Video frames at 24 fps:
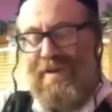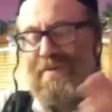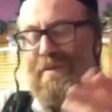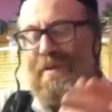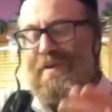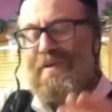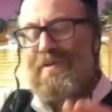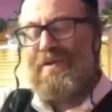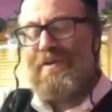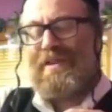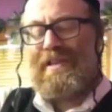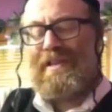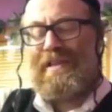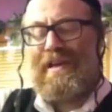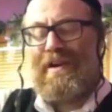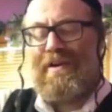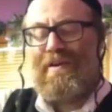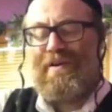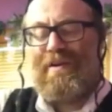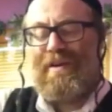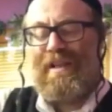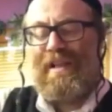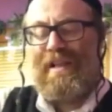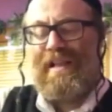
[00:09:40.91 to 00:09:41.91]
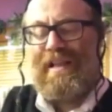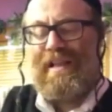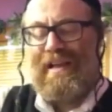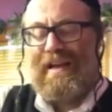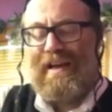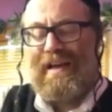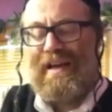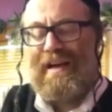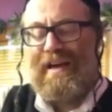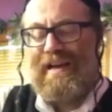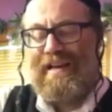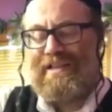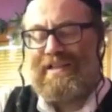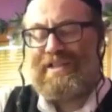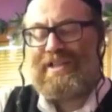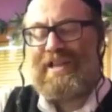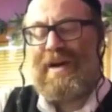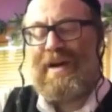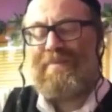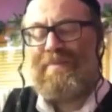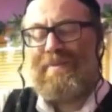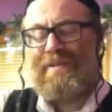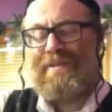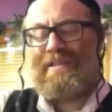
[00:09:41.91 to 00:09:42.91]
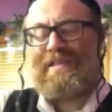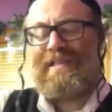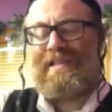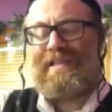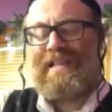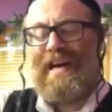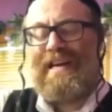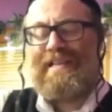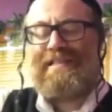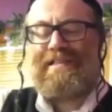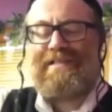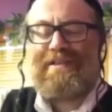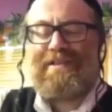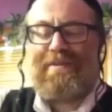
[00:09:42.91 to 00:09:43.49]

we learned in our uh, Shabbos class.